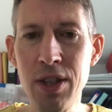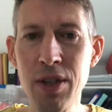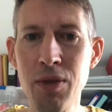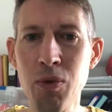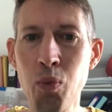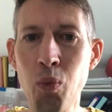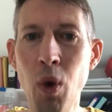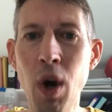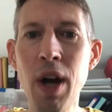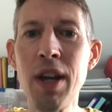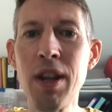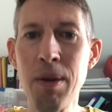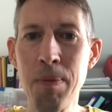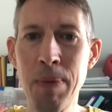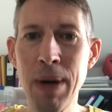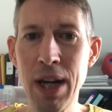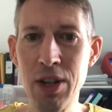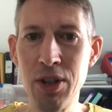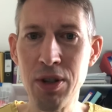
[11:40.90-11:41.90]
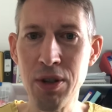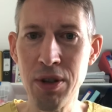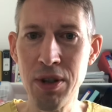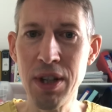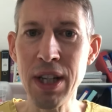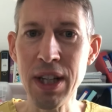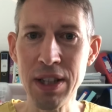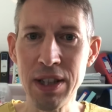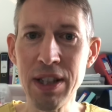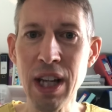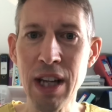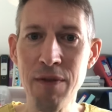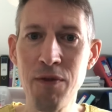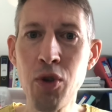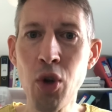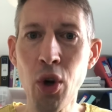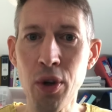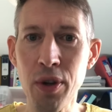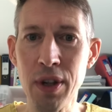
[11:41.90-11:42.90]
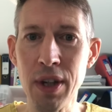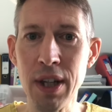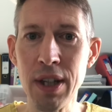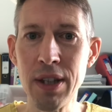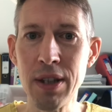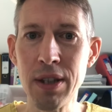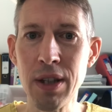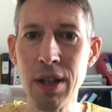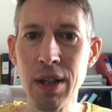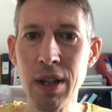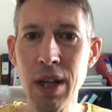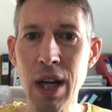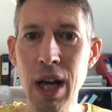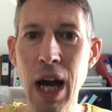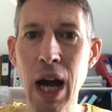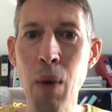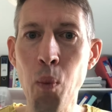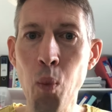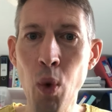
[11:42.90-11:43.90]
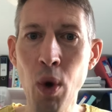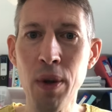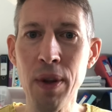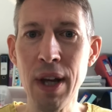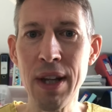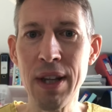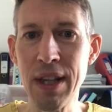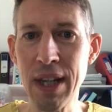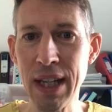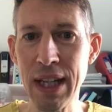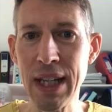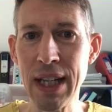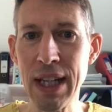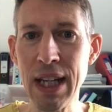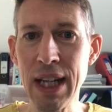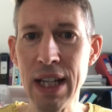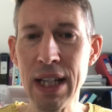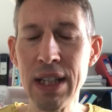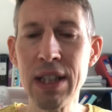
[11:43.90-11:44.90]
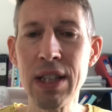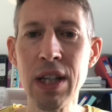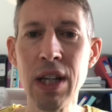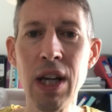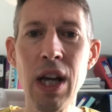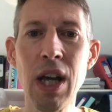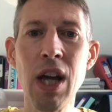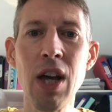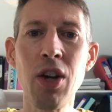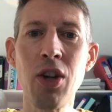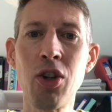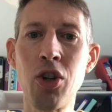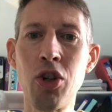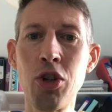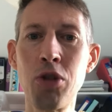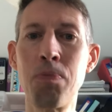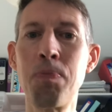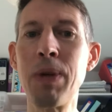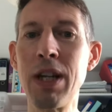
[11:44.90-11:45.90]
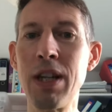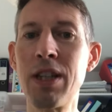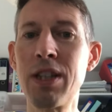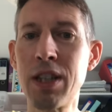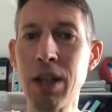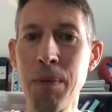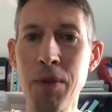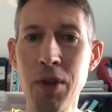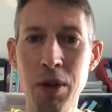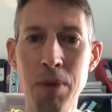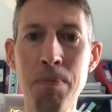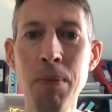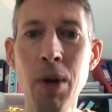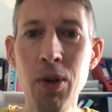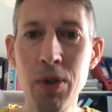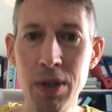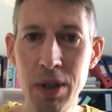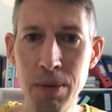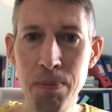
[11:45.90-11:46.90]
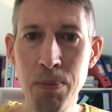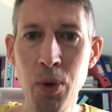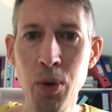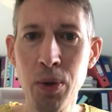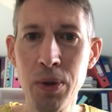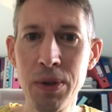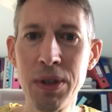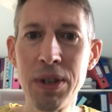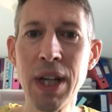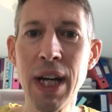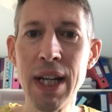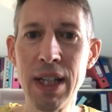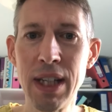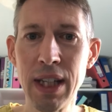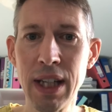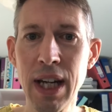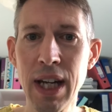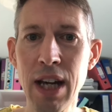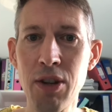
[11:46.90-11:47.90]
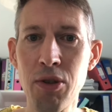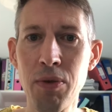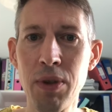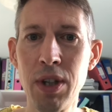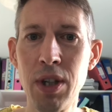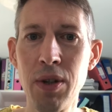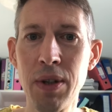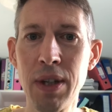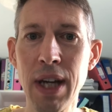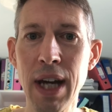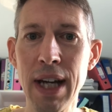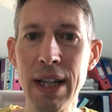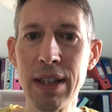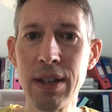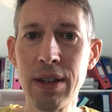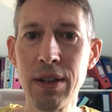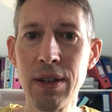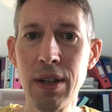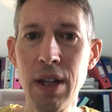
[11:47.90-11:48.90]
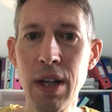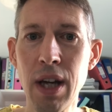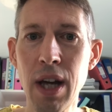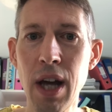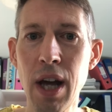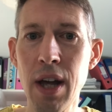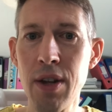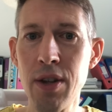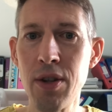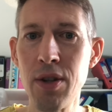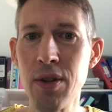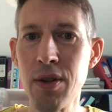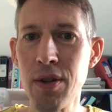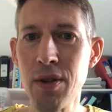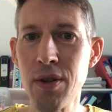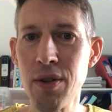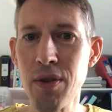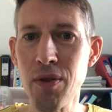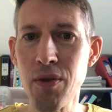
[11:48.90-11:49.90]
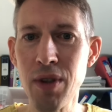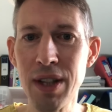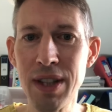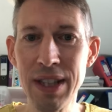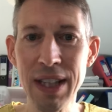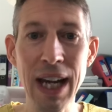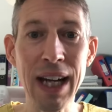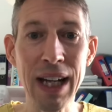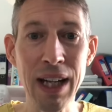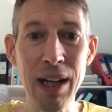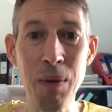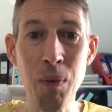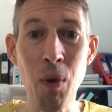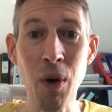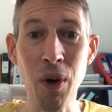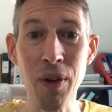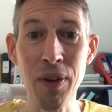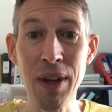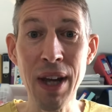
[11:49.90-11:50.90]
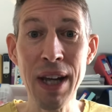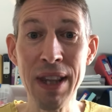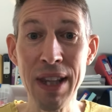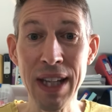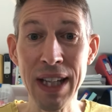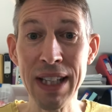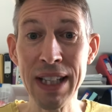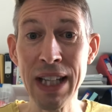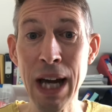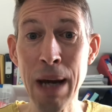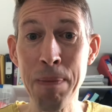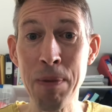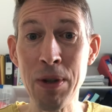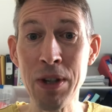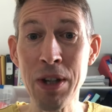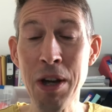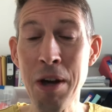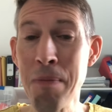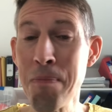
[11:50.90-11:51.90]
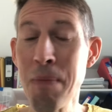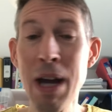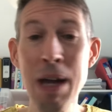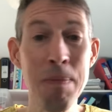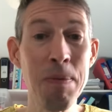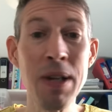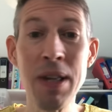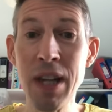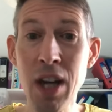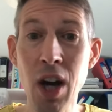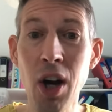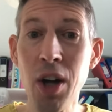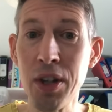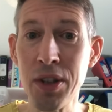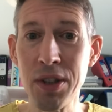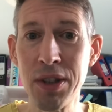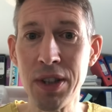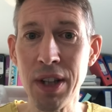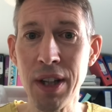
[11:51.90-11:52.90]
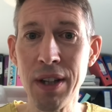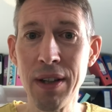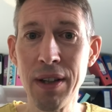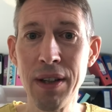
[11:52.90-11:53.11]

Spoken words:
why the patient thinks they've got this and what they think it is could be some of the most important data gathering you get. Exactly what they think has happened may be the answer